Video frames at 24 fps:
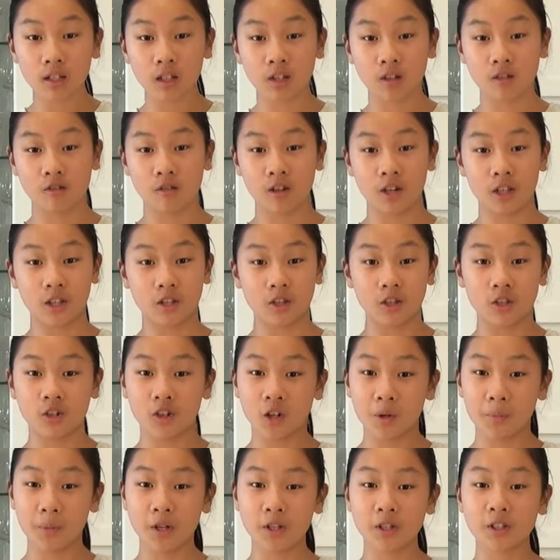according to
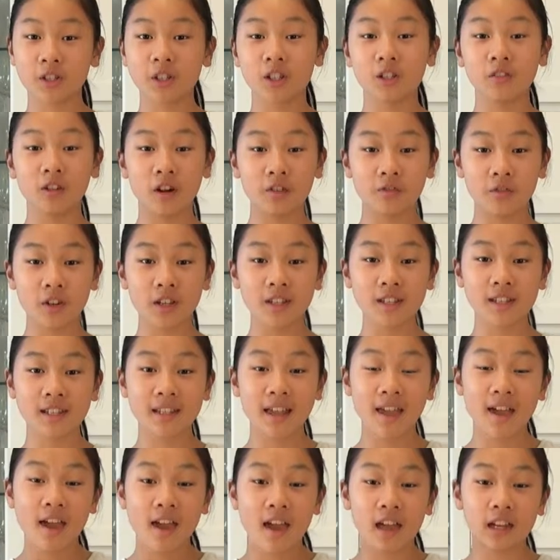your personal
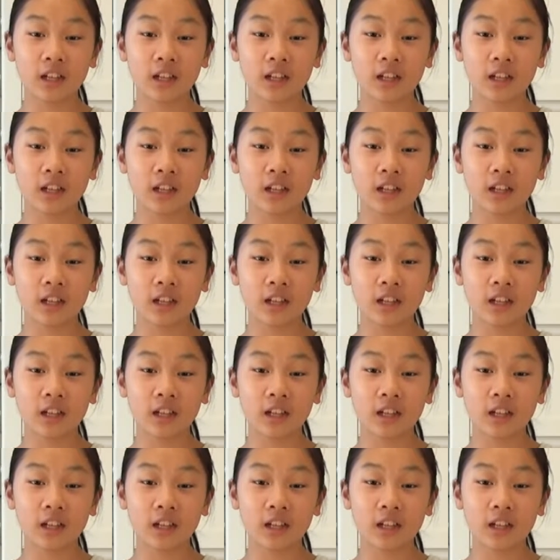preference,